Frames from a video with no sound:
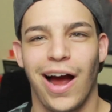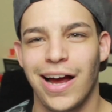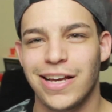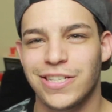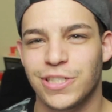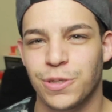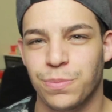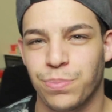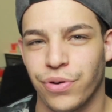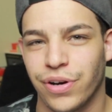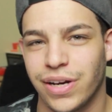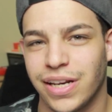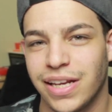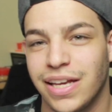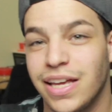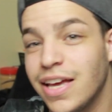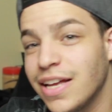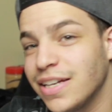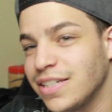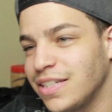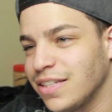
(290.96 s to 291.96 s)
eyes are
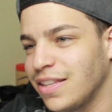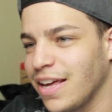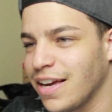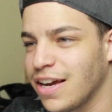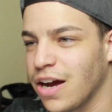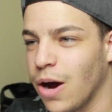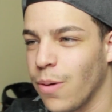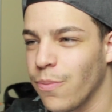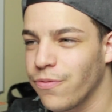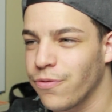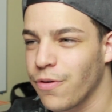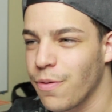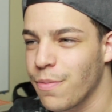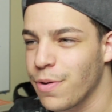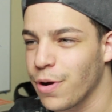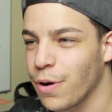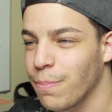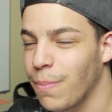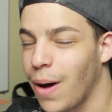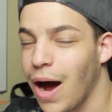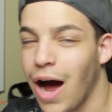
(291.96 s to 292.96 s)
pretty. Did they come from
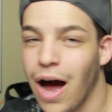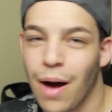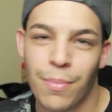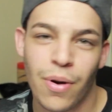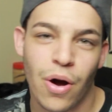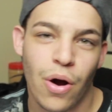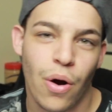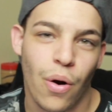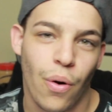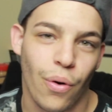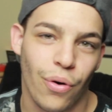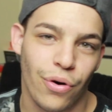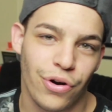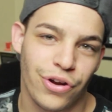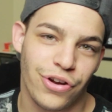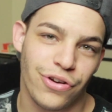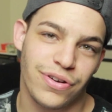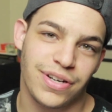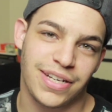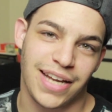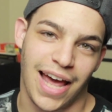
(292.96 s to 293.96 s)
your mom or
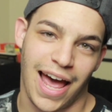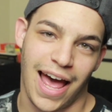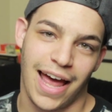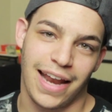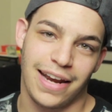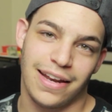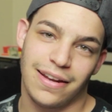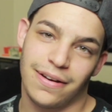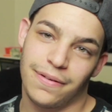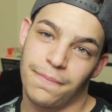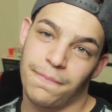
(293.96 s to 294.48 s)
your dad?